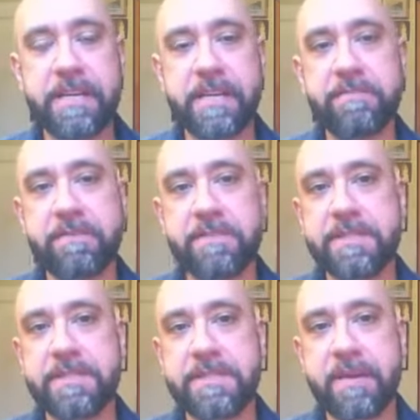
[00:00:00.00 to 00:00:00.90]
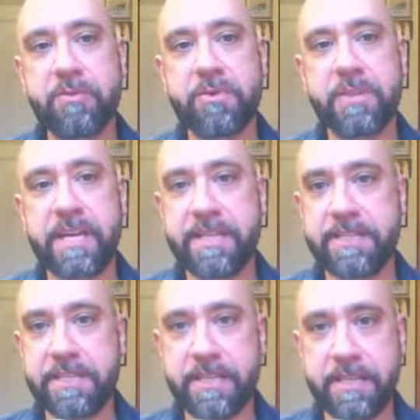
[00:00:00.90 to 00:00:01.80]
in 1 Samuel
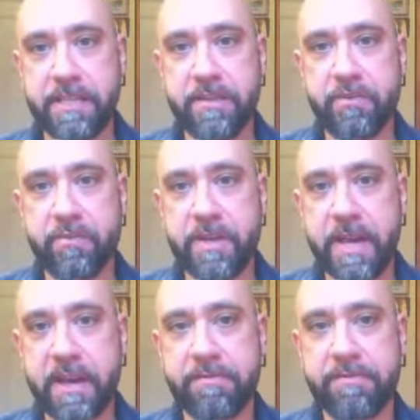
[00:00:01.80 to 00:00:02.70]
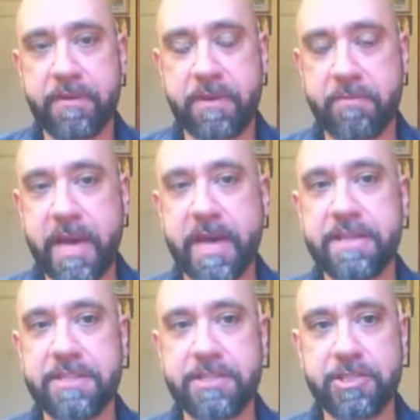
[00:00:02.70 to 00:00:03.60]
18, we have a
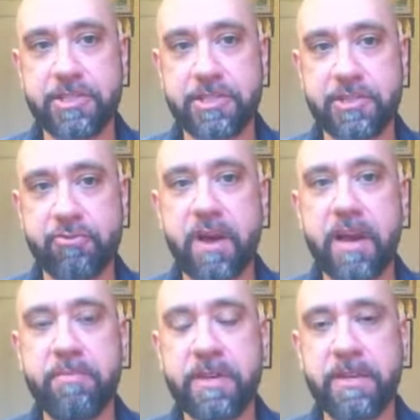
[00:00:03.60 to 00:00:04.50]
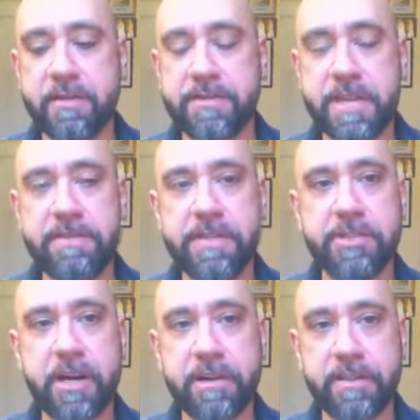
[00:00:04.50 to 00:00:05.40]
passage describing David and
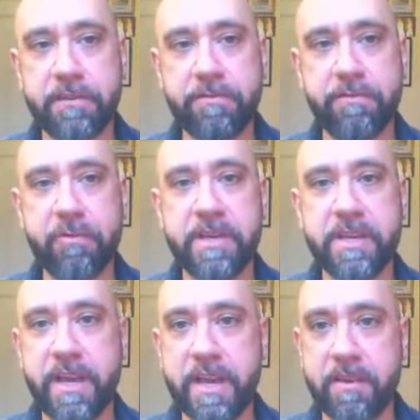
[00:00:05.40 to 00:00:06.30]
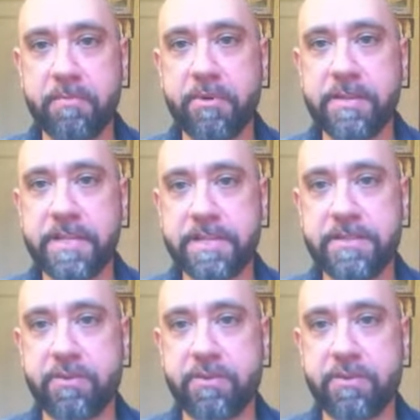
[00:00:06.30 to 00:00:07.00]
Jonathan forming a berit,